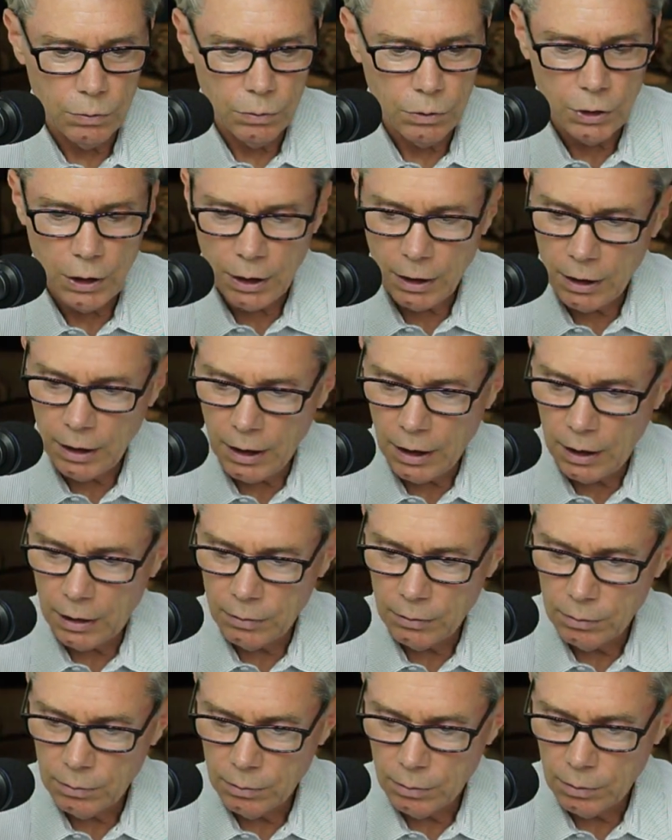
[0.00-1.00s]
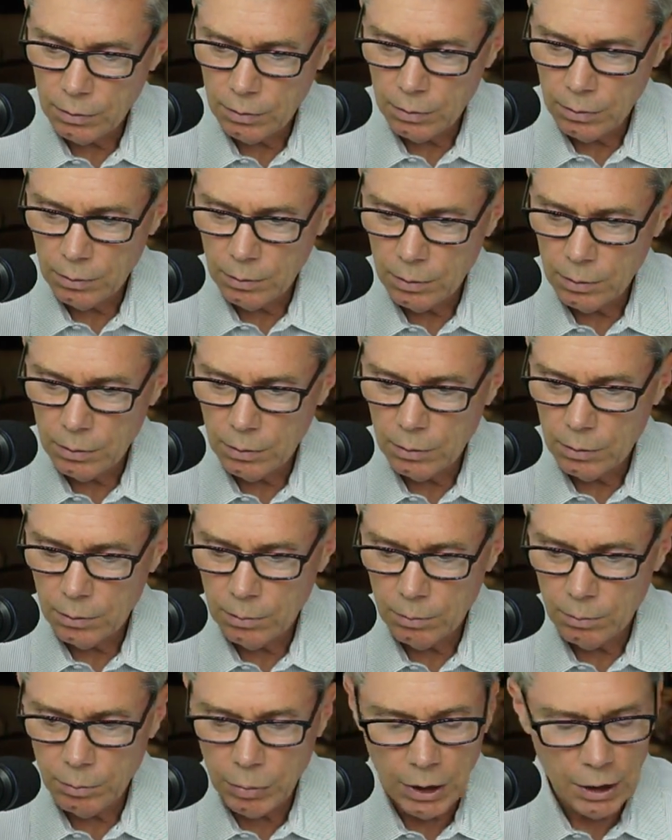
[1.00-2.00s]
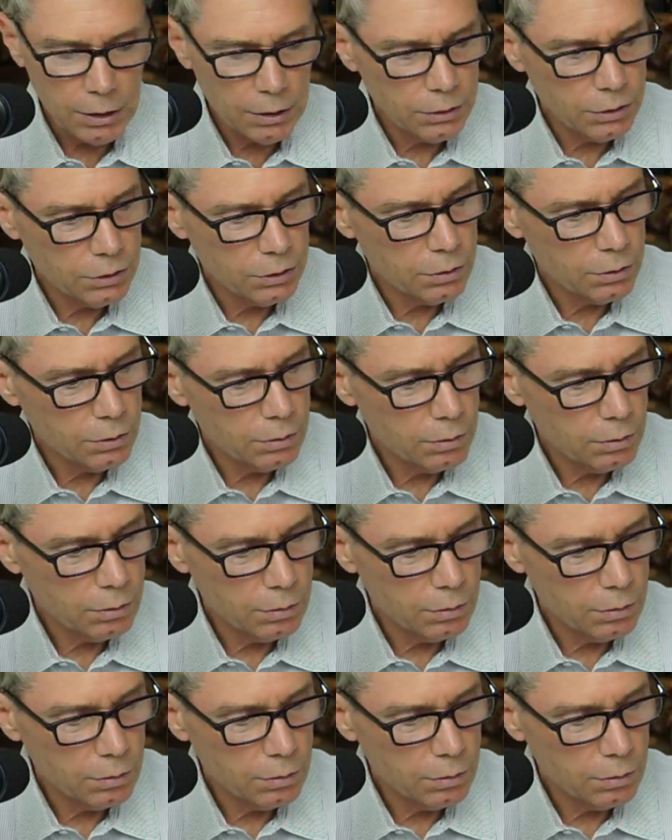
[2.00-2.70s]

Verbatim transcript: check it out. Bus